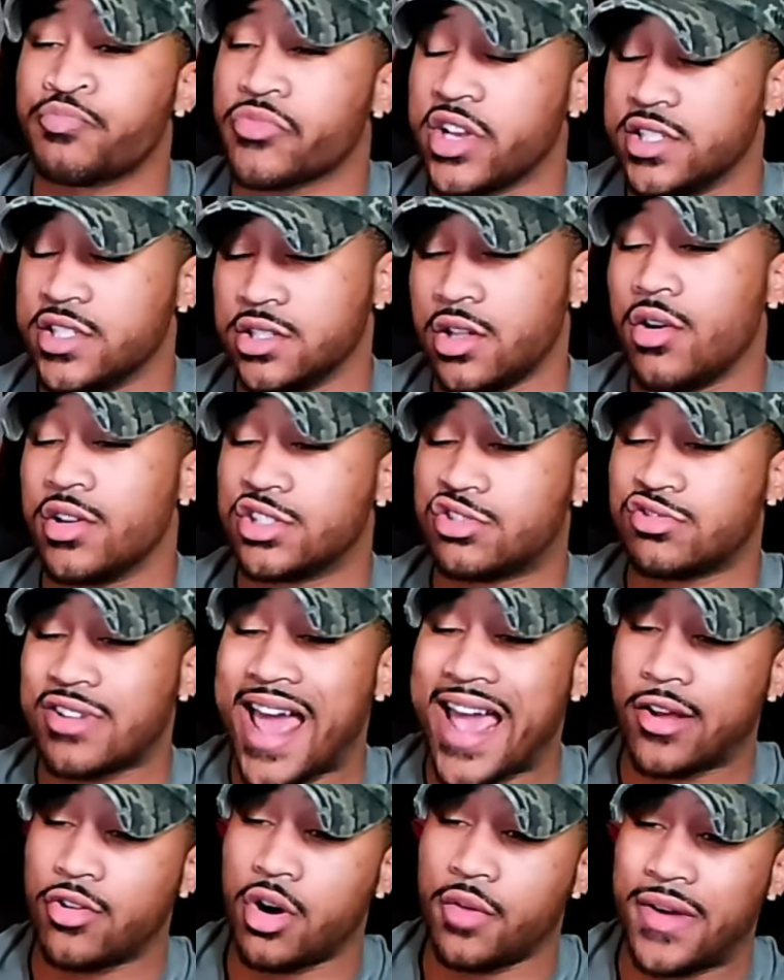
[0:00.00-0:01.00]
As long as
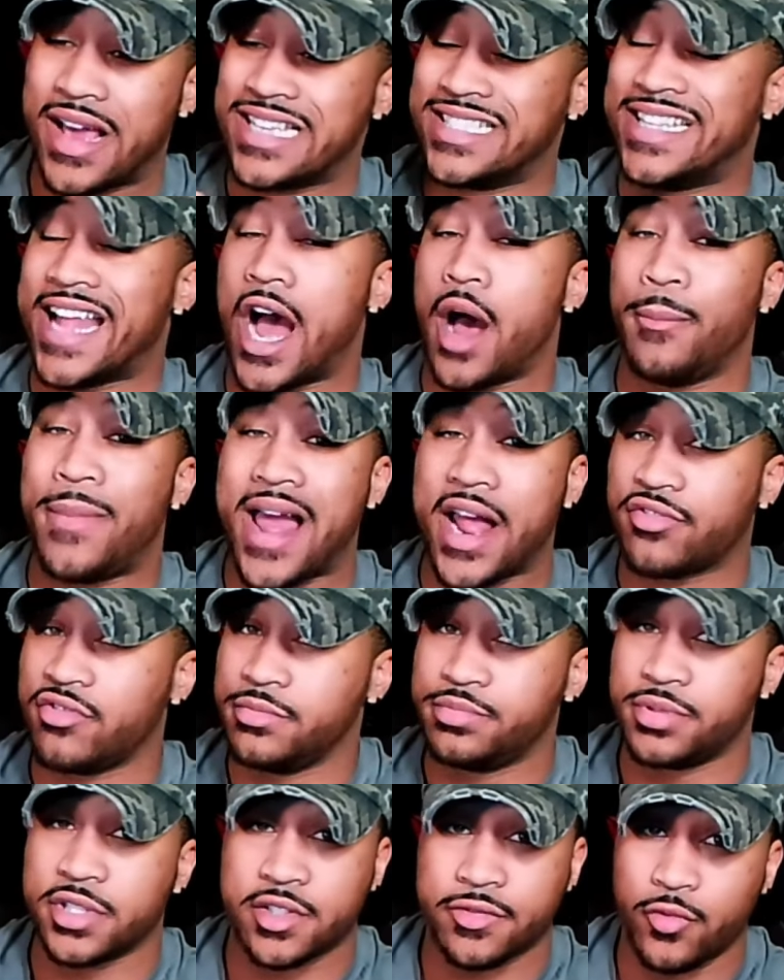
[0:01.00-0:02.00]
Dragunov has down back
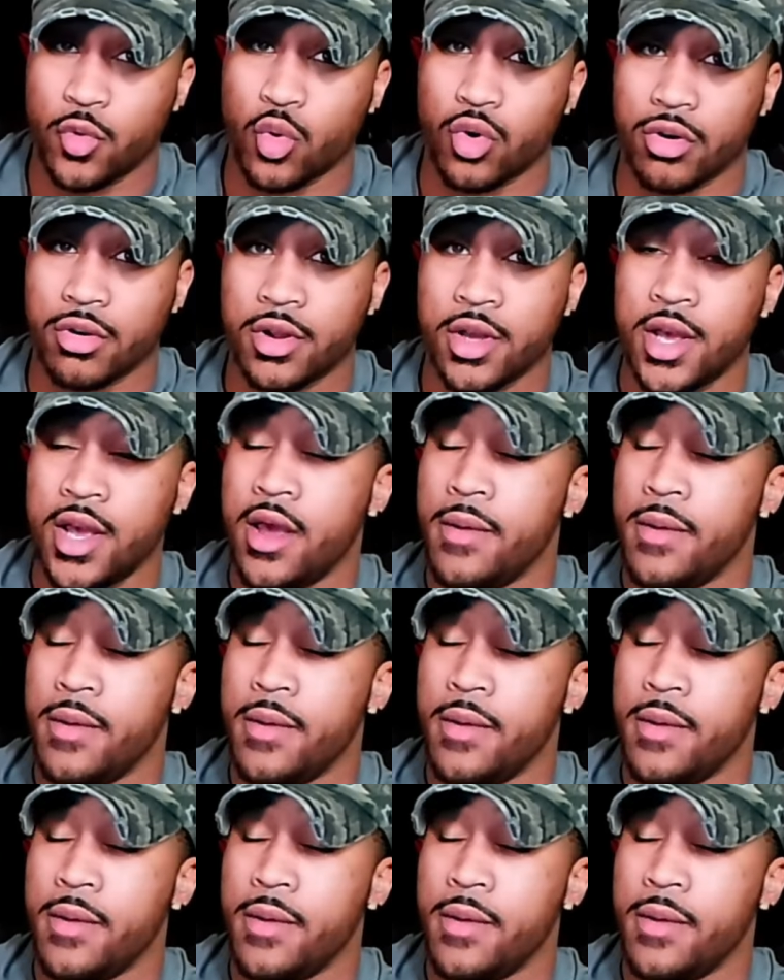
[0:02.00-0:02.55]
3+4,